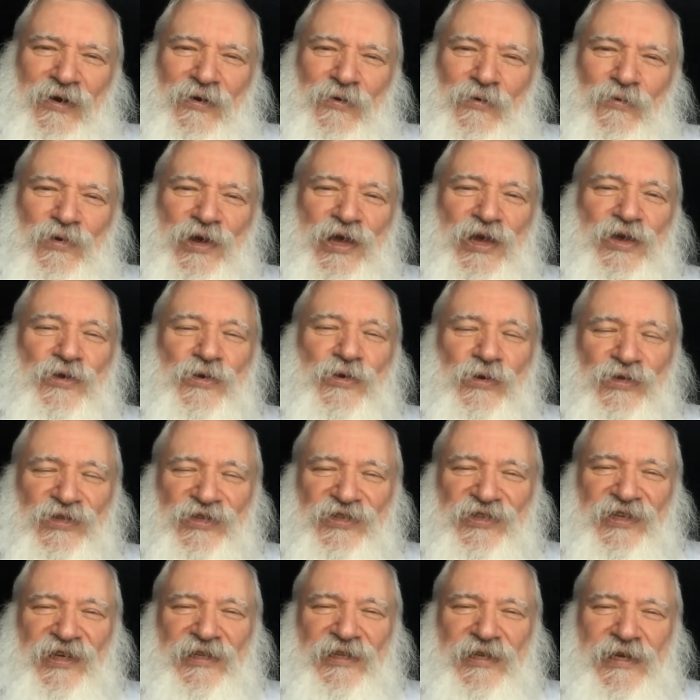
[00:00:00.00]
"We
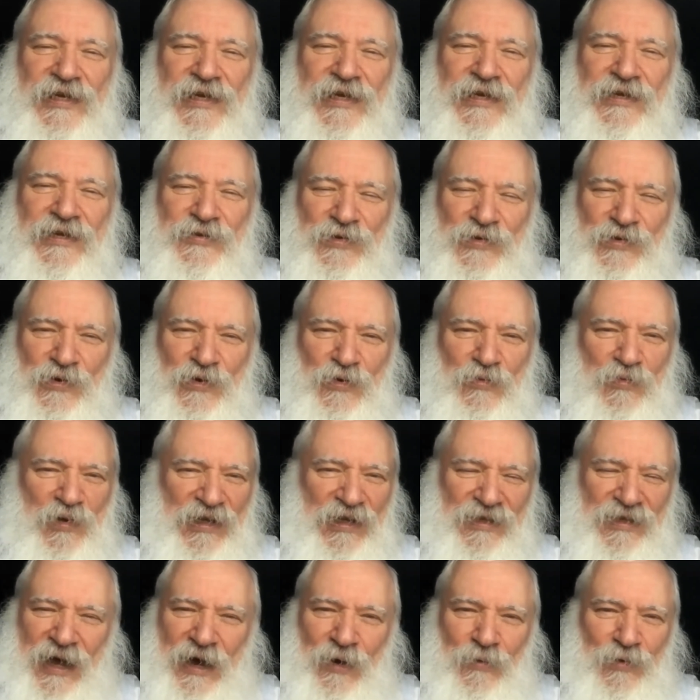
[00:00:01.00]
used to need you,
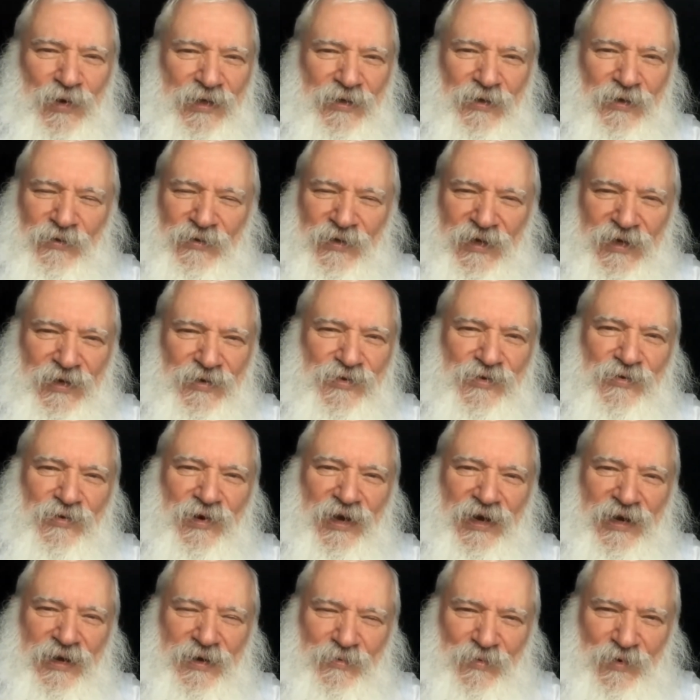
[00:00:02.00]
but now we don't need you
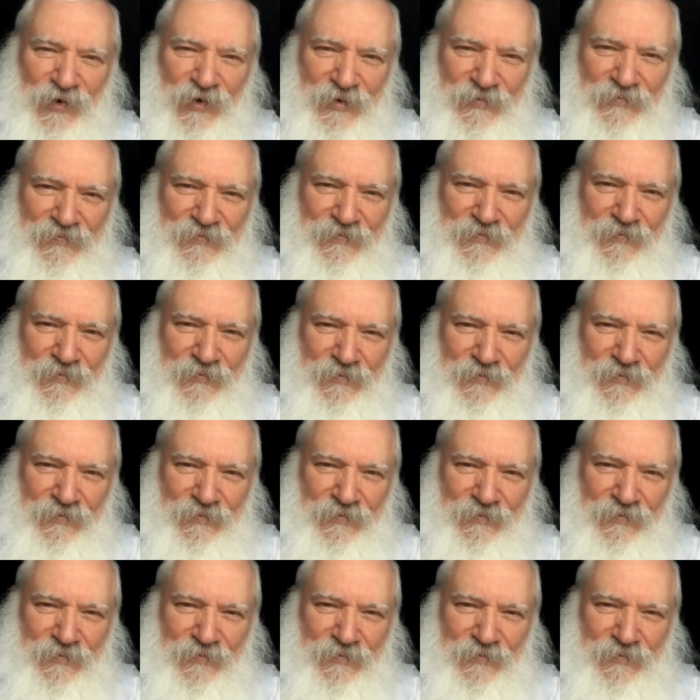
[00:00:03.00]
anymore.